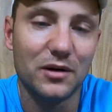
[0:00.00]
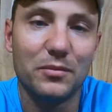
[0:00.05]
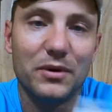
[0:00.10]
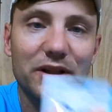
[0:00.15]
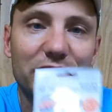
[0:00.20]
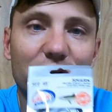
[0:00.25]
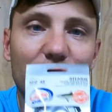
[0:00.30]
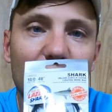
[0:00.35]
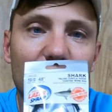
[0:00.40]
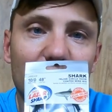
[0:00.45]

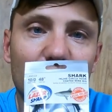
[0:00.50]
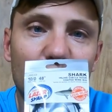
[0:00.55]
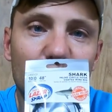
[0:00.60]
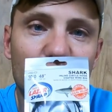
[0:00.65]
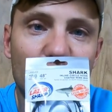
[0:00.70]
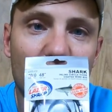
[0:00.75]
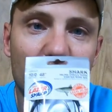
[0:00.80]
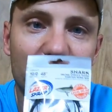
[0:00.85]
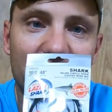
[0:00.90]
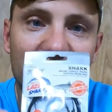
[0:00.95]
But little
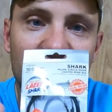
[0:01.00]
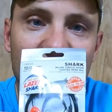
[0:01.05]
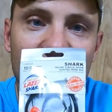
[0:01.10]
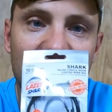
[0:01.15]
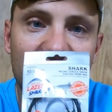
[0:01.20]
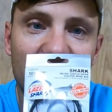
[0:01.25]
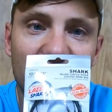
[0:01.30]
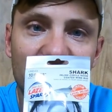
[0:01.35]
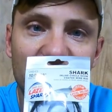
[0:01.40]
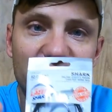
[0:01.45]
shark rigs
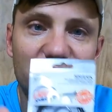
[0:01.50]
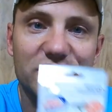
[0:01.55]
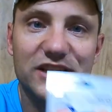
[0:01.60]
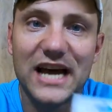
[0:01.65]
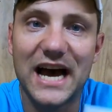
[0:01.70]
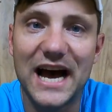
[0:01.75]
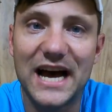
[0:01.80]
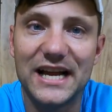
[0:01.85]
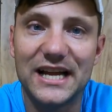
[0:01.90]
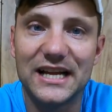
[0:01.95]
right here, you can just
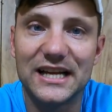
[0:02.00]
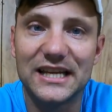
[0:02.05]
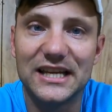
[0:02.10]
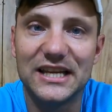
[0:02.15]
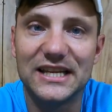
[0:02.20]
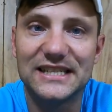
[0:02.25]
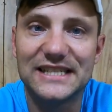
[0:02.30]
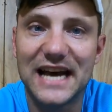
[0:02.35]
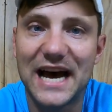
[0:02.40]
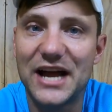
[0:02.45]

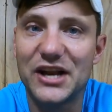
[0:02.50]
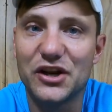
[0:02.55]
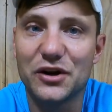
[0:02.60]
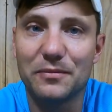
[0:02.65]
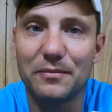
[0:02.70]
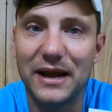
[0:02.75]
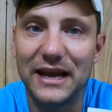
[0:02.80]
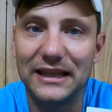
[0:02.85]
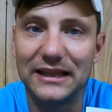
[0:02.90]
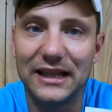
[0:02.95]
tie to
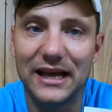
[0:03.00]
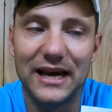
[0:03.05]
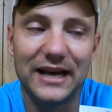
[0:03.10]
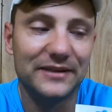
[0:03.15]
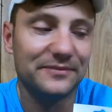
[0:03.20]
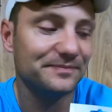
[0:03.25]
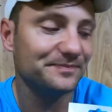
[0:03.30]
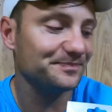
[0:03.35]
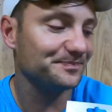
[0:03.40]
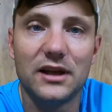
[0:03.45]
your main
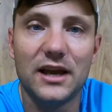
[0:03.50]
line.